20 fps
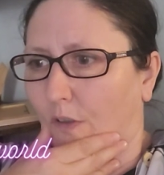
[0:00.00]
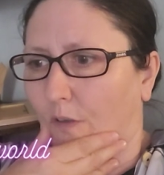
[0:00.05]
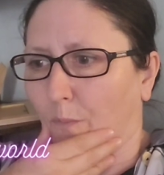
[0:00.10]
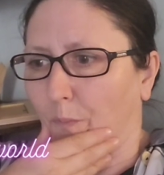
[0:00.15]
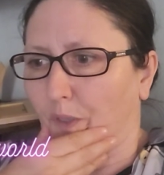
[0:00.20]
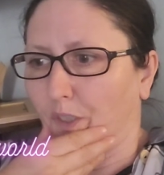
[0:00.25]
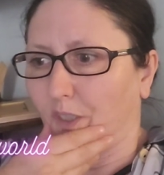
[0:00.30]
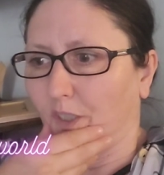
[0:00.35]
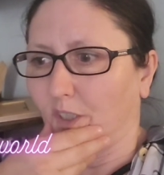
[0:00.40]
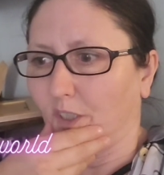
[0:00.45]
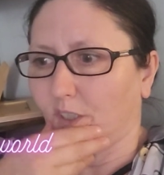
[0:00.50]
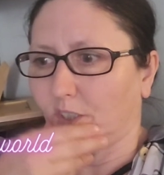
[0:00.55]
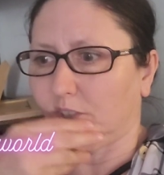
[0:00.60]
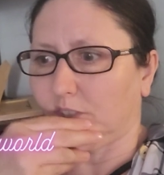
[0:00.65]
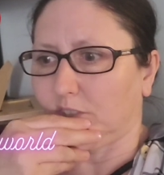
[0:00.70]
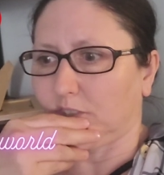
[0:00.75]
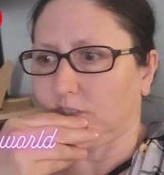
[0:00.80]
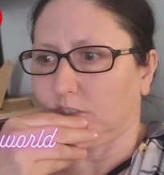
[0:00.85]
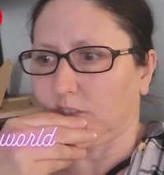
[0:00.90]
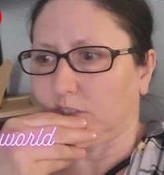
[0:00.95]

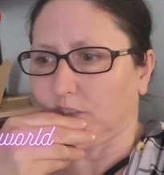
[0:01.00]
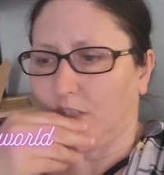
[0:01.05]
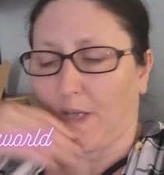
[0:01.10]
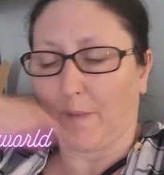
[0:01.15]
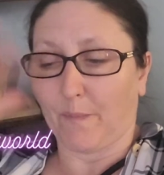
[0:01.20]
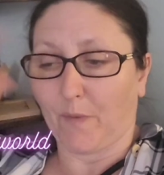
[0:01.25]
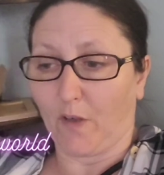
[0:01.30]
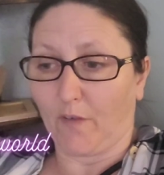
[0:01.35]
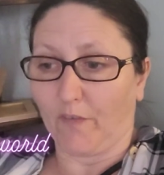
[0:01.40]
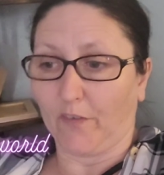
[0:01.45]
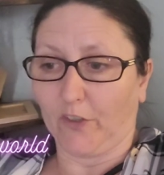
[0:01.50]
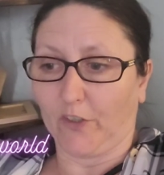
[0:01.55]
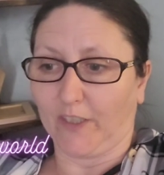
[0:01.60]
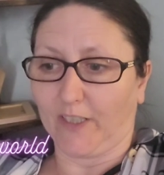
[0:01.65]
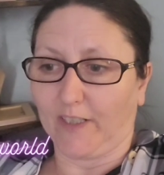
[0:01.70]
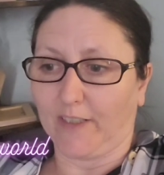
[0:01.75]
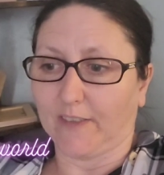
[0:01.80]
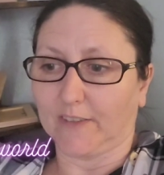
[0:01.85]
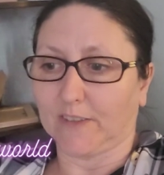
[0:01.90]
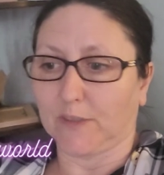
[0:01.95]
because I'm not even going to
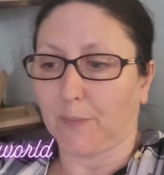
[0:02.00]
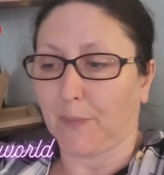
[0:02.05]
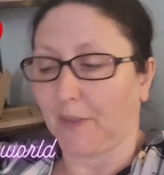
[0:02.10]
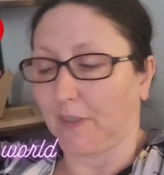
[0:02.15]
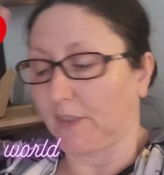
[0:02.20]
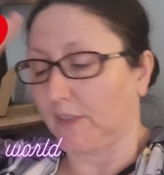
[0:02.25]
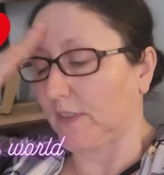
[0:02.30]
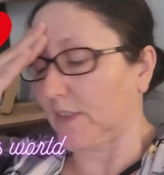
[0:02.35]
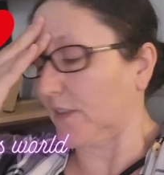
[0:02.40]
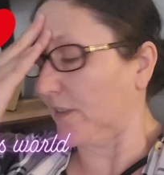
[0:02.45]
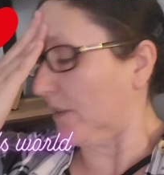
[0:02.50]
get into it, to be honest.